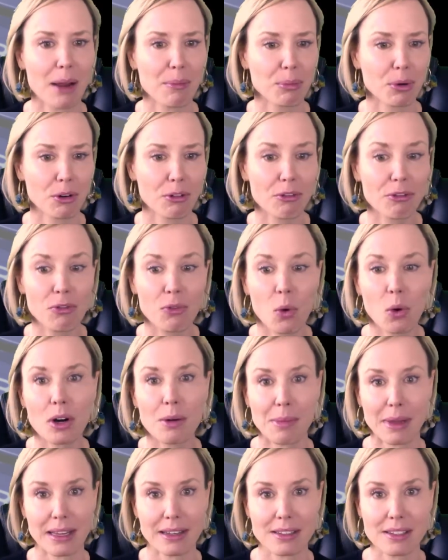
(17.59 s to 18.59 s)

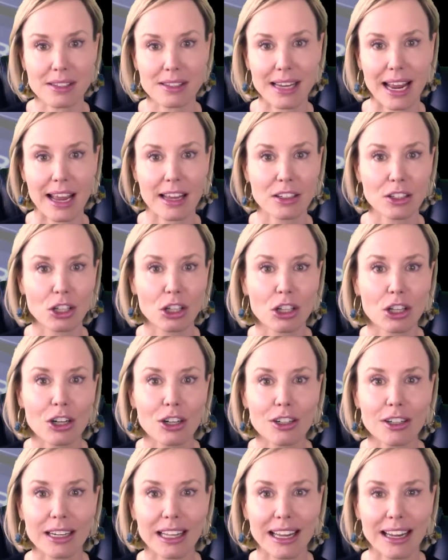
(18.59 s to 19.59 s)
performance and
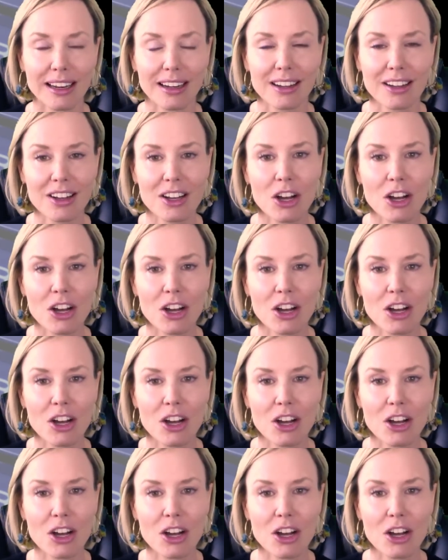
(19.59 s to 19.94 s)
learning